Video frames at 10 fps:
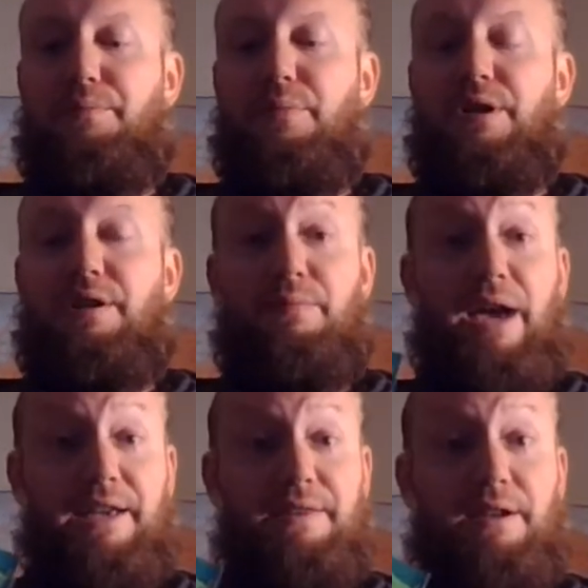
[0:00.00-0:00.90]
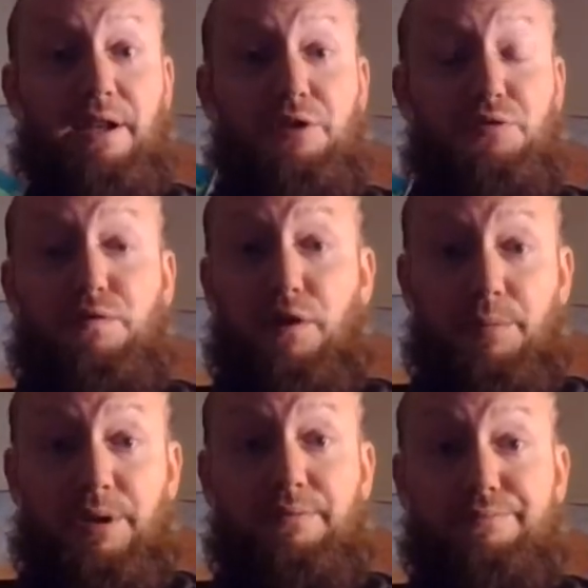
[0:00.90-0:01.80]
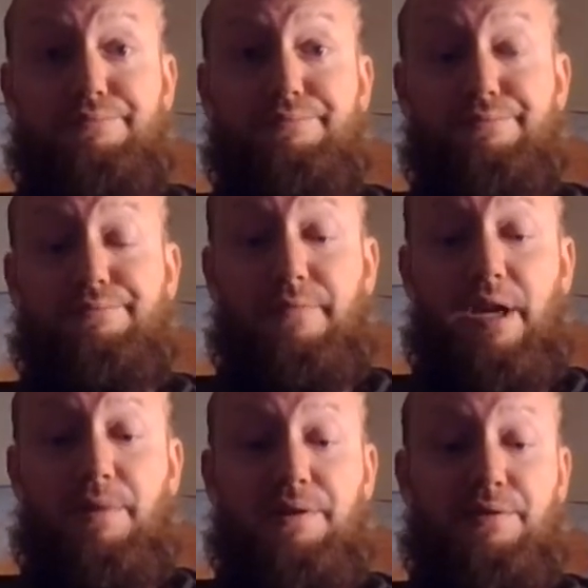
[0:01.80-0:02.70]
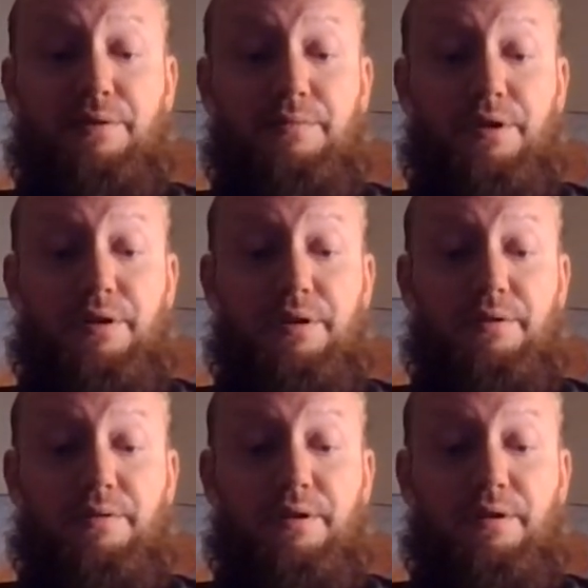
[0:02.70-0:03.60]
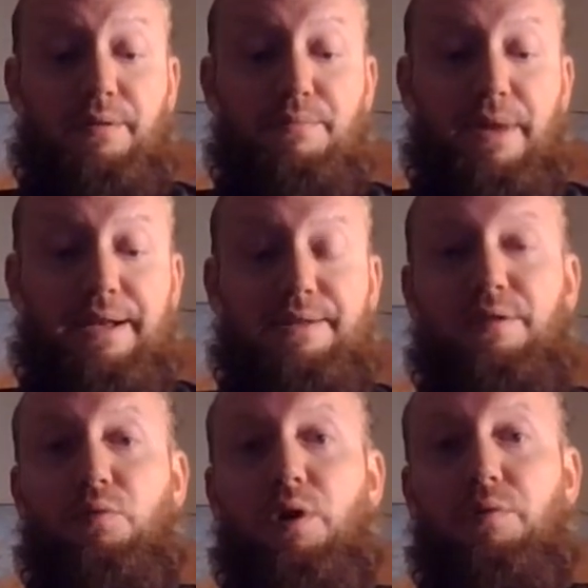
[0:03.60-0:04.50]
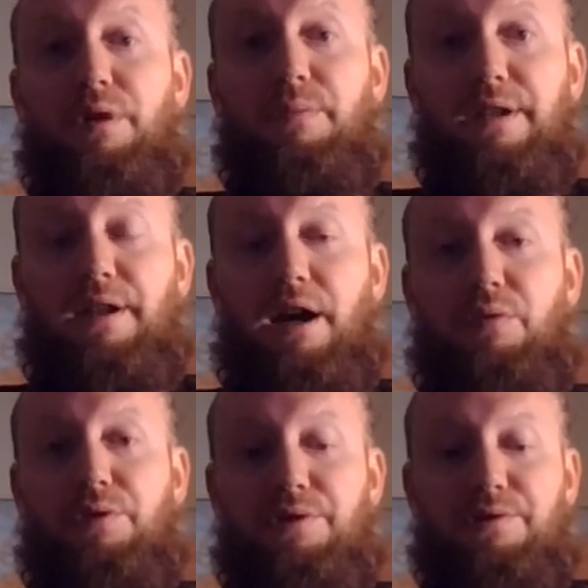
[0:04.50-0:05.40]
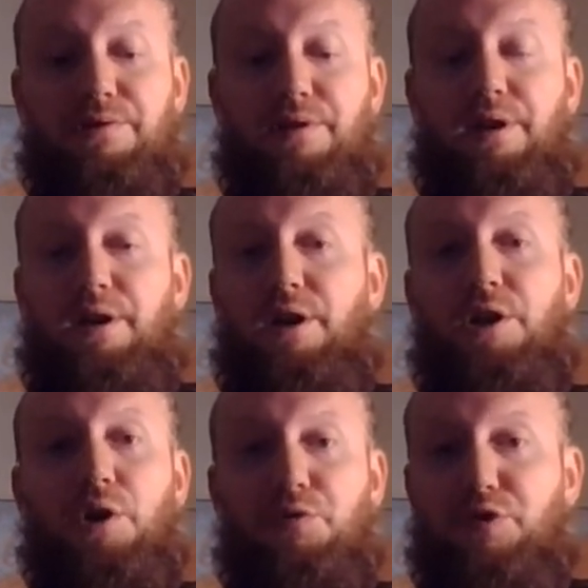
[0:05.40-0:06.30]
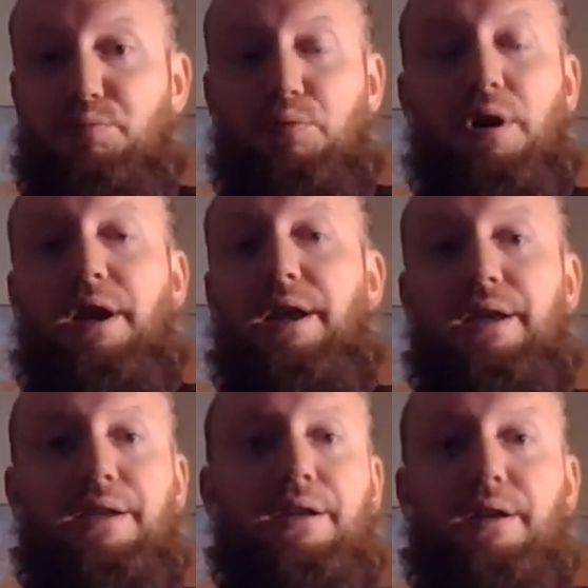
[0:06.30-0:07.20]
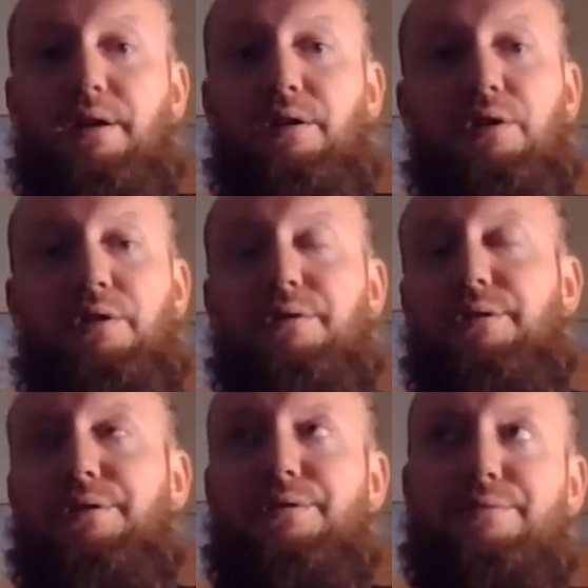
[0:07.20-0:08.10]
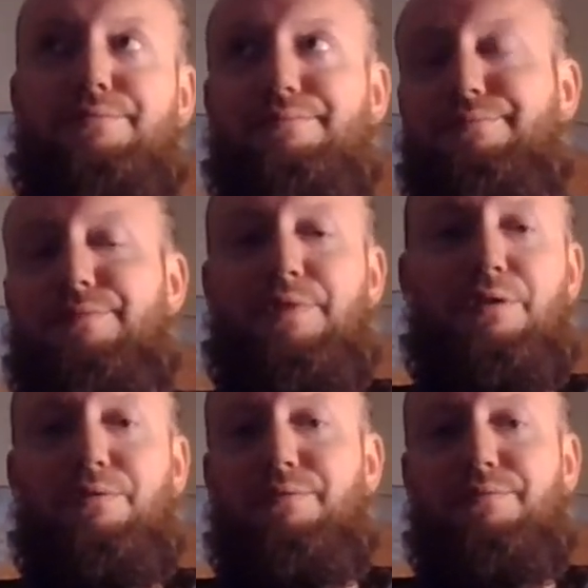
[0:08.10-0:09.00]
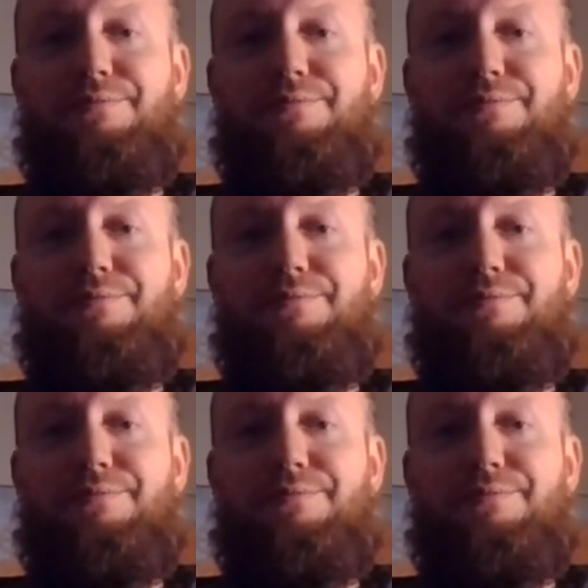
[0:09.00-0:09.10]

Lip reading: But back then, natural farming, that meant it meant what we mean now, which is no spray, no